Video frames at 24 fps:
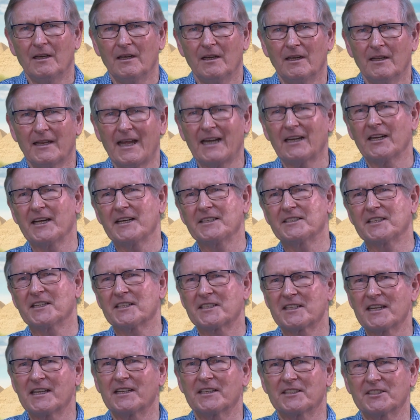That leads
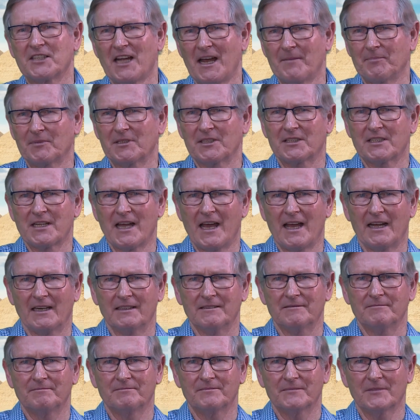us into chapter
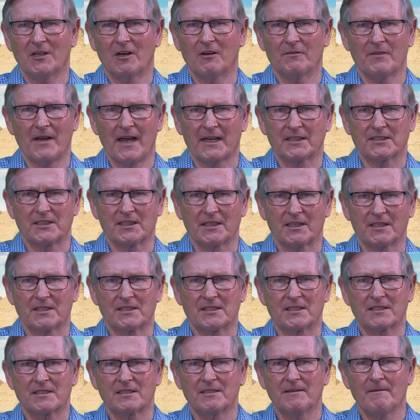10 of
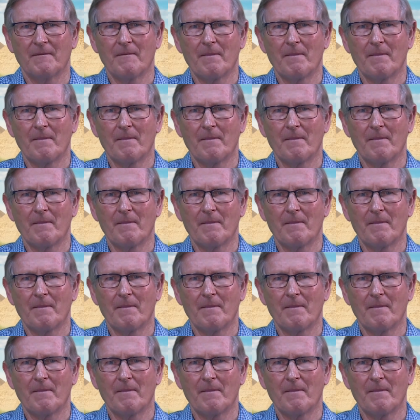Exodus,